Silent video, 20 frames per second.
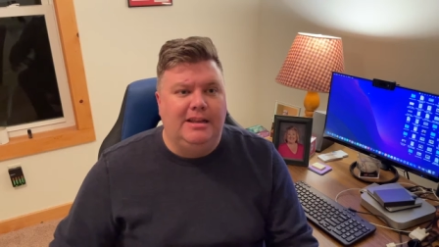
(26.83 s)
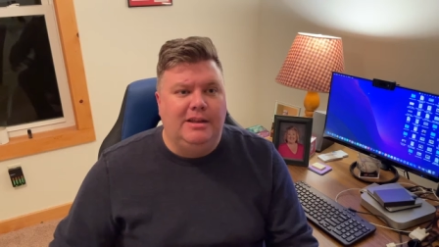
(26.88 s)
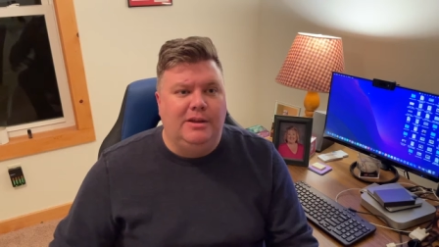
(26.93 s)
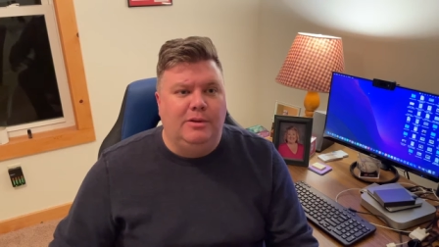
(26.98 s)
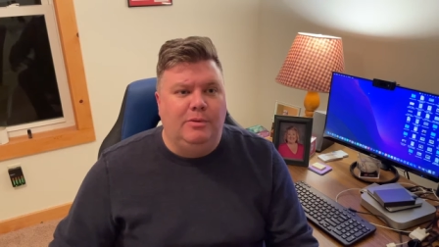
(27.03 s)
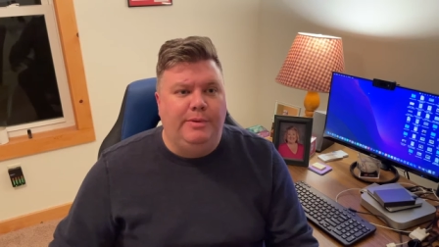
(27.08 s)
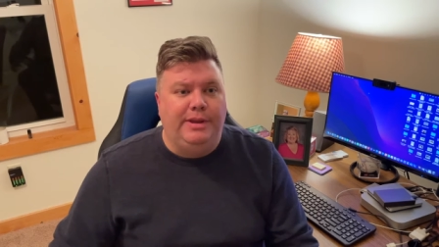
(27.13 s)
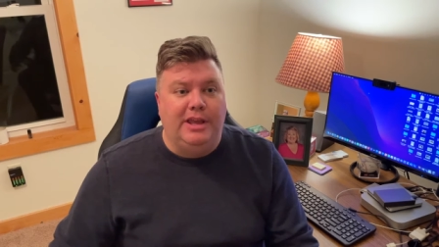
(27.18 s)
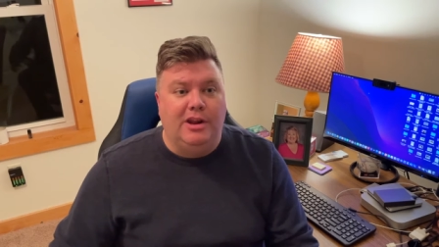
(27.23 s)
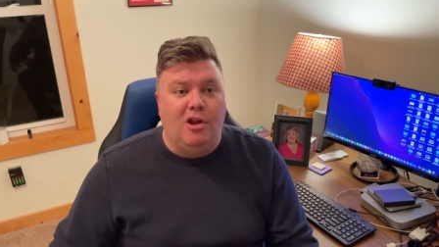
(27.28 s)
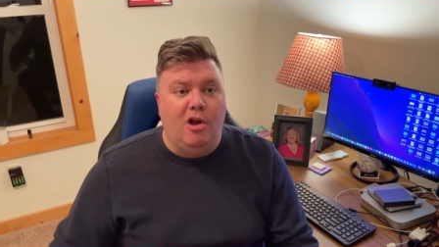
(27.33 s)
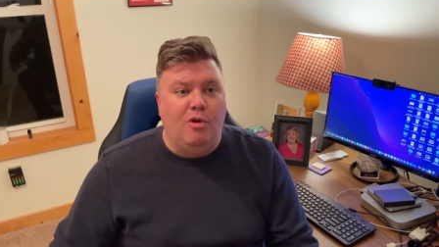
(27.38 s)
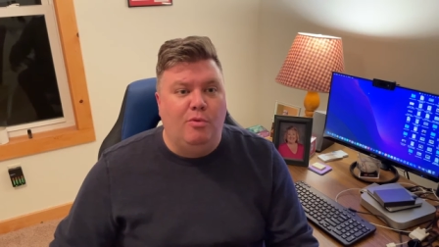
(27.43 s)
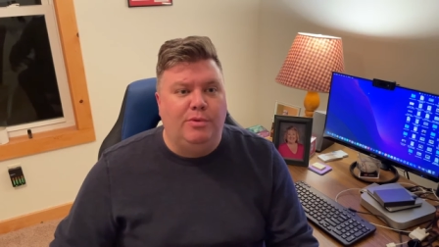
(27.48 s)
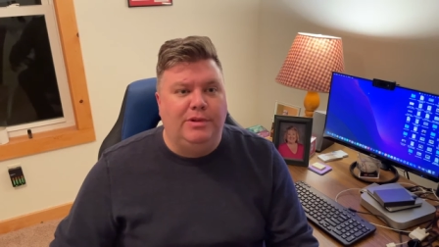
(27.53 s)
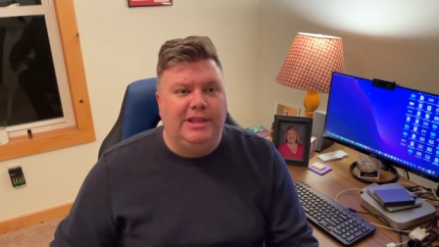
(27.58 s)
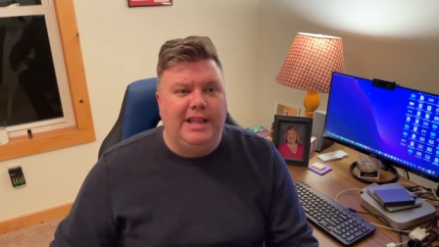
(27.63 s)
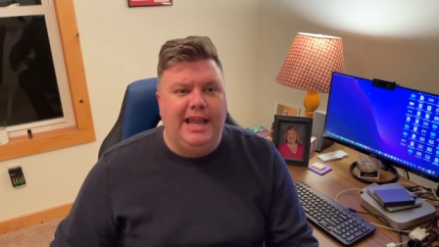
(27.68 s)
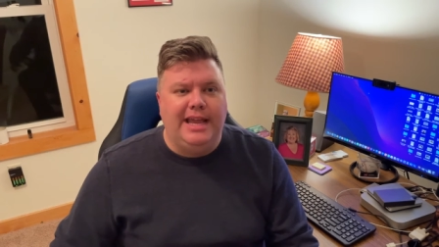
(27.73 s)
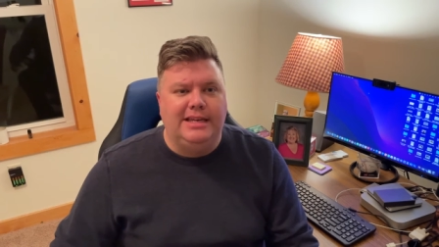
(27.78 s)
We can all
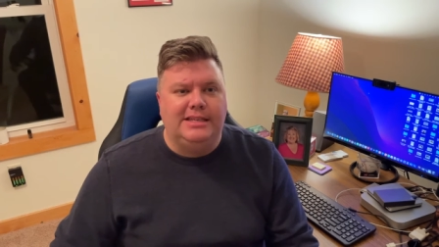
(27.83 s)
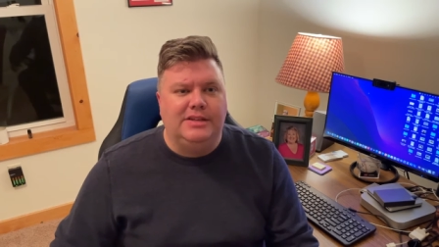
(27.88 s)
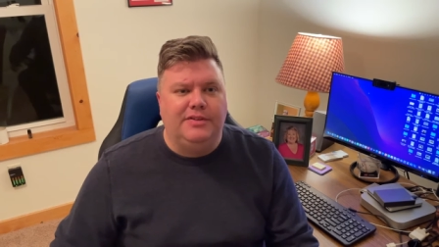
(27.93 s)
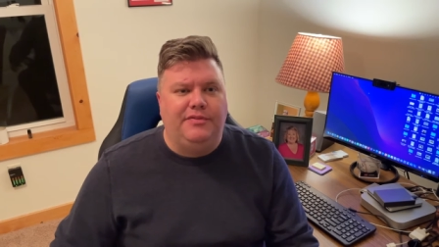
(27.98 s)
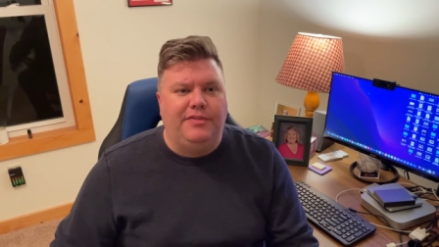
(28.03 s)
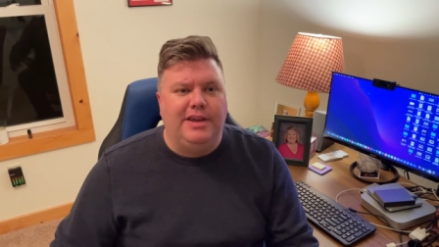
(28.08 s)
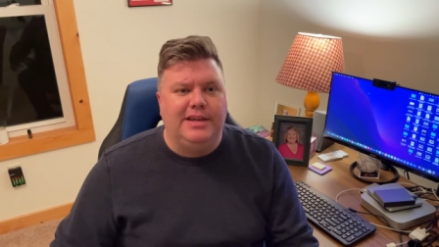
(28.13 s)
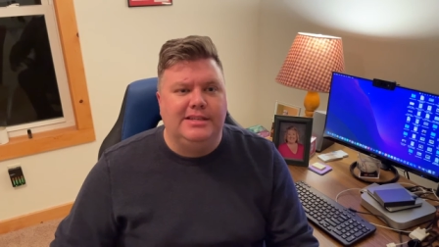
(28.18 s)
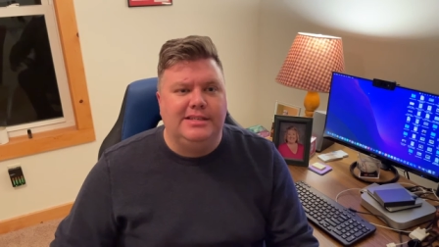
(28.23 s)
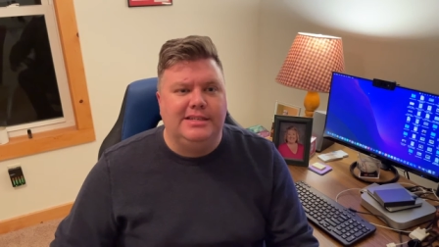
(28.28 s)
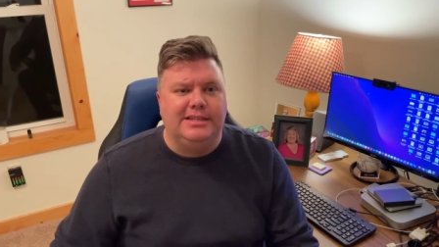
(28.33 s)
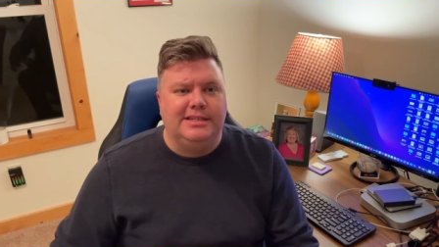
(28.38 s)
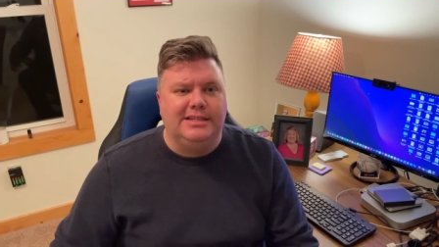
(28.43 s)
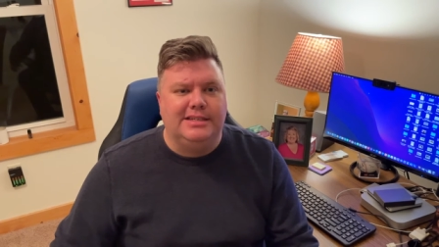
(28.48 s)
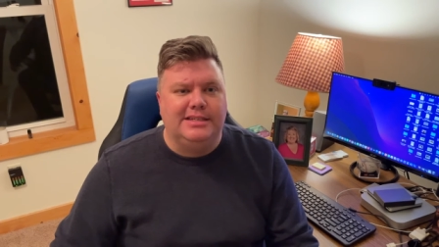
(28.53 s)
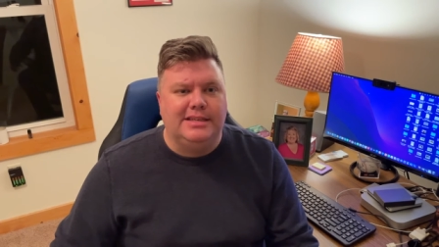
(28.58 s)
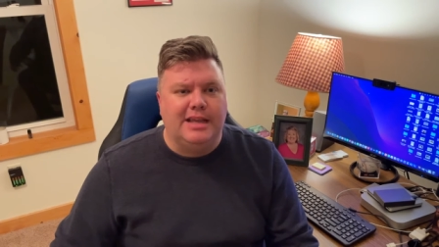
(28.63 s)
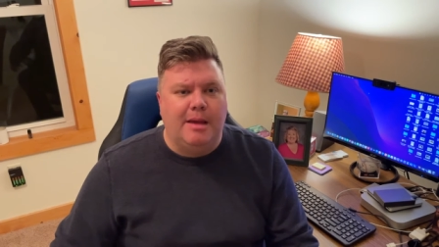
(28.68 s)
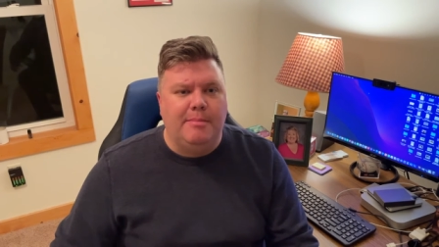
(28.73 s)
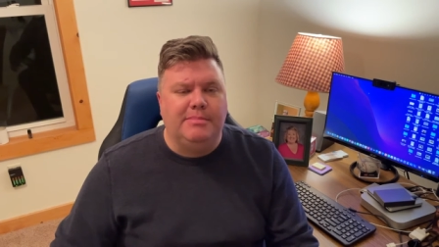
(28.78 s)
relate to facing
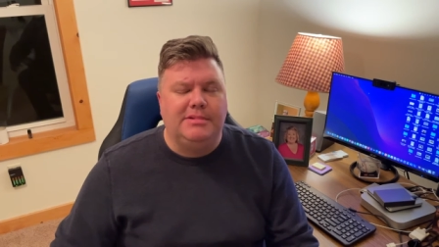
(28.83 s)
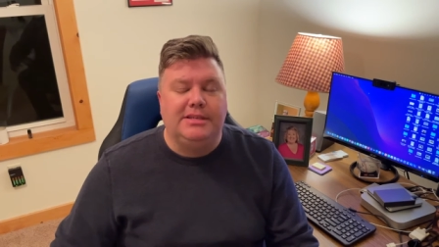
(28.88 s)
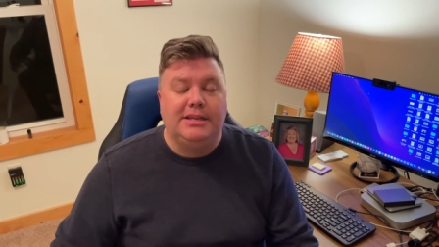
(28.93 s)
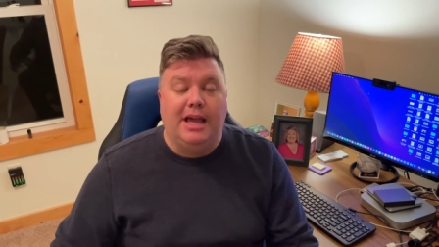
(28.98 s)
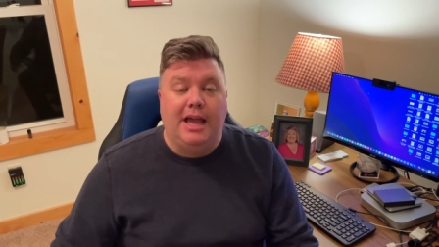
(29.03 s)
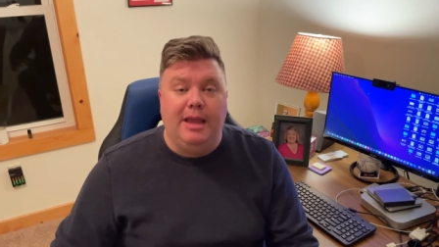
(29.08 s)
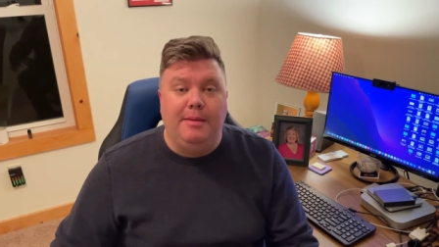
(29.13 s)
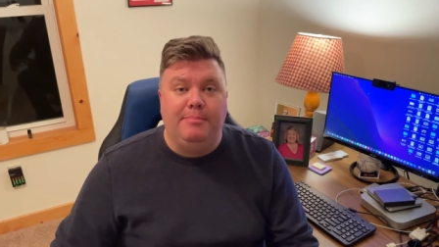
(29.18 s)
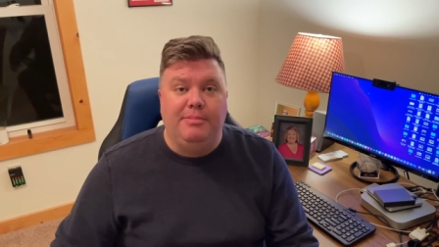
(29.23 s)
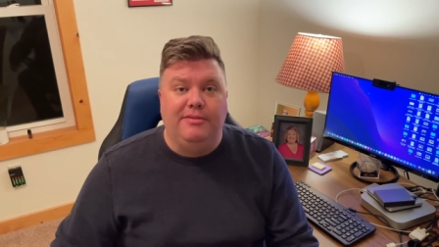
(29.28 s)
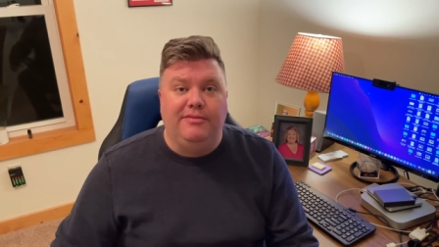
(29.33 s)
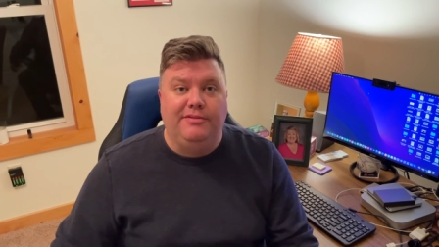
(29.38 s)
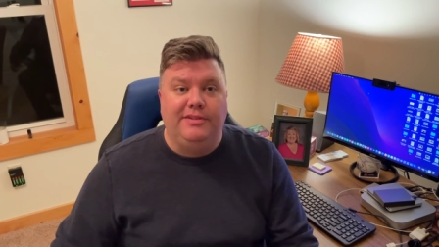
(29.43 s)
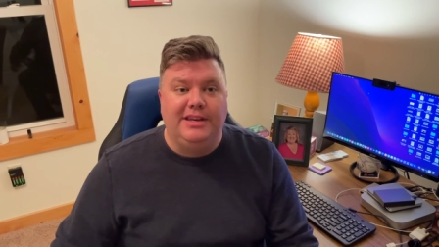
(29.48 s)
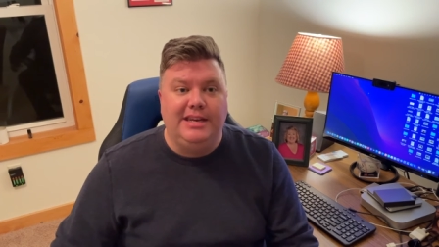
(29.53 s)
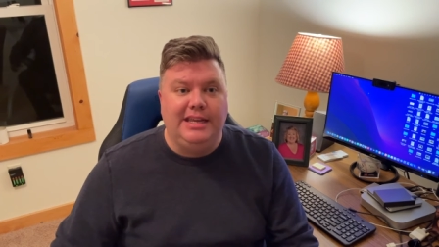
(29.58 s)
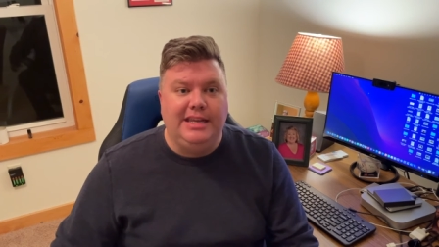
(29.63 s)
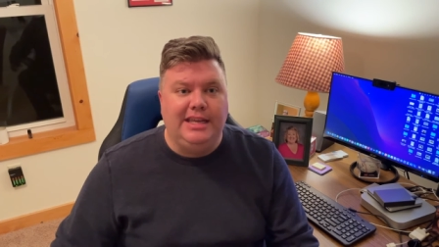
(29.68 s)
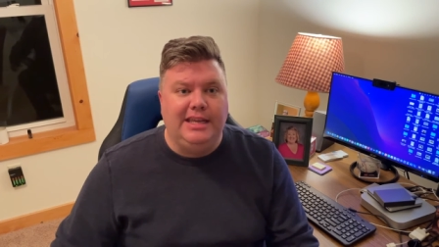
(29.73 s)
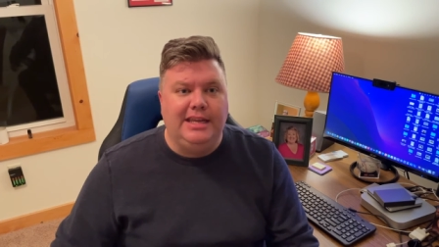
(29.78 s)
some type of
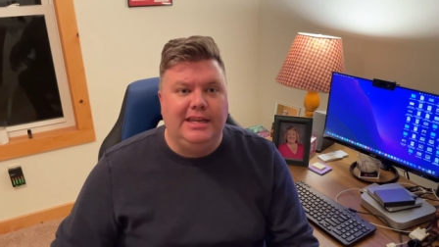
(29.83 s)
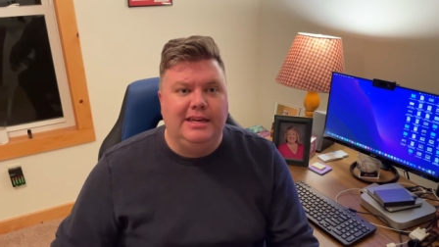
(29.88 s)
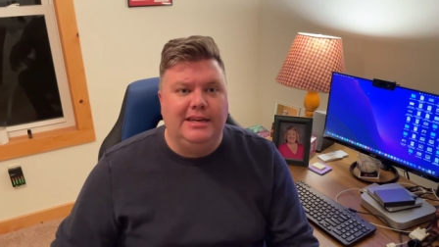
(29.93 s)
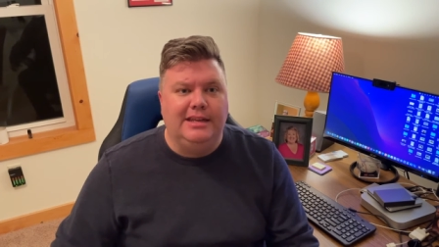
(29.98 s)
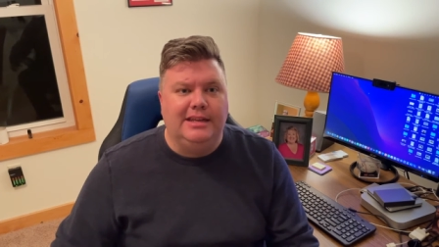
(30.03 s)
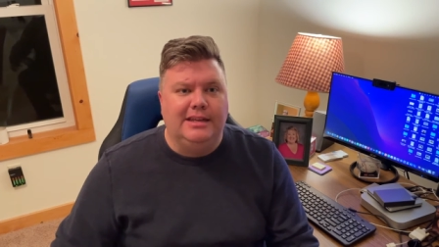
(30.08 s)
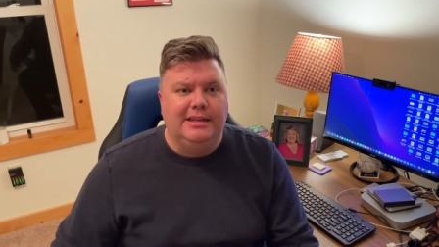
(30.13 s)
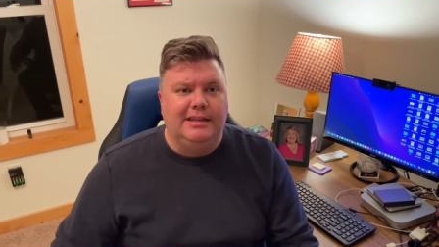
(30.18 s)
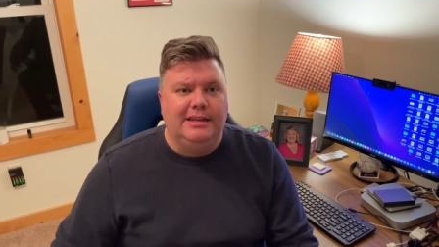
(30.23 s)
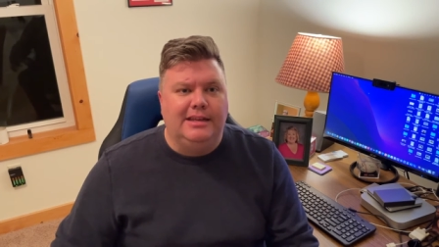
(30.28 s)
need